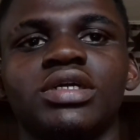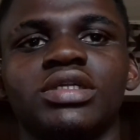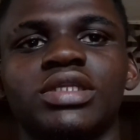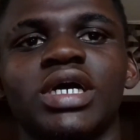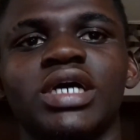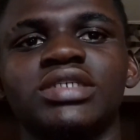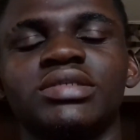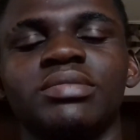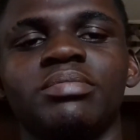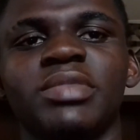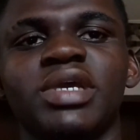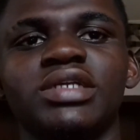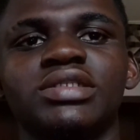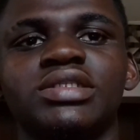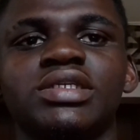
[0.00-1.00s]
That's the
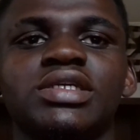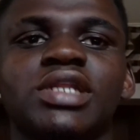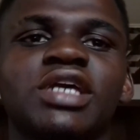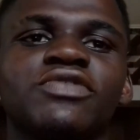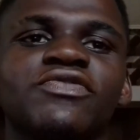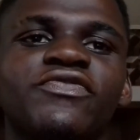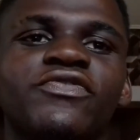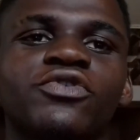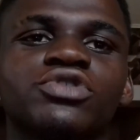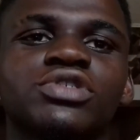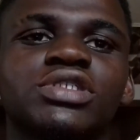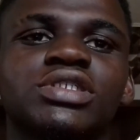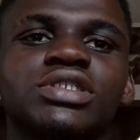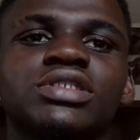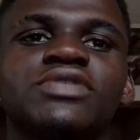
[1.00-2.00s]
main thing. That's the first
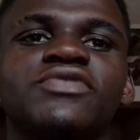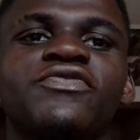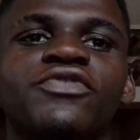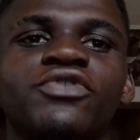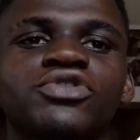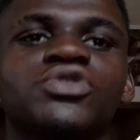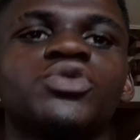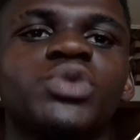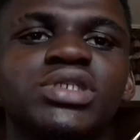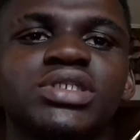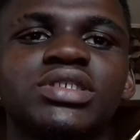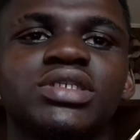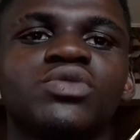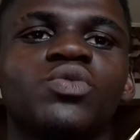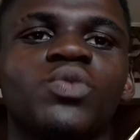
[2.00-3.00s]
thing, the first
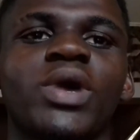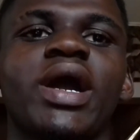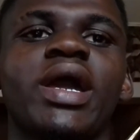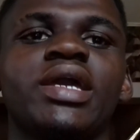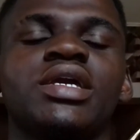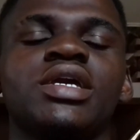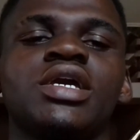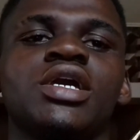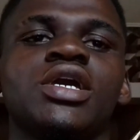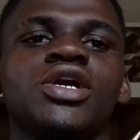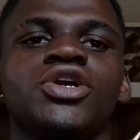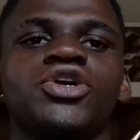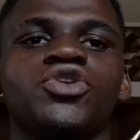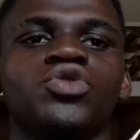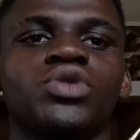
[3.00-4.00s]
reason why
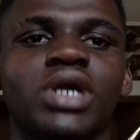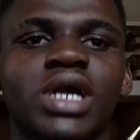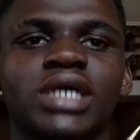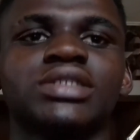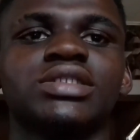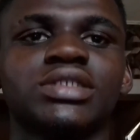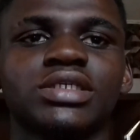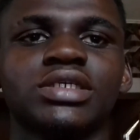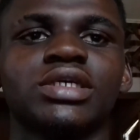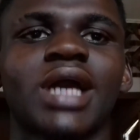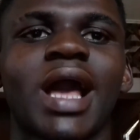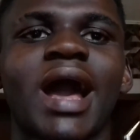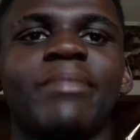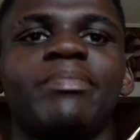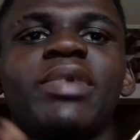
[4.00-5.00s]
you can't
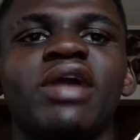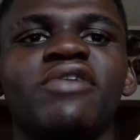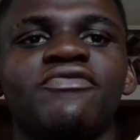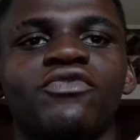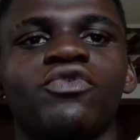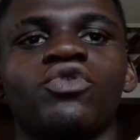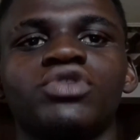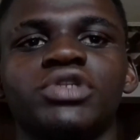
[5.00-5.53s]
apply for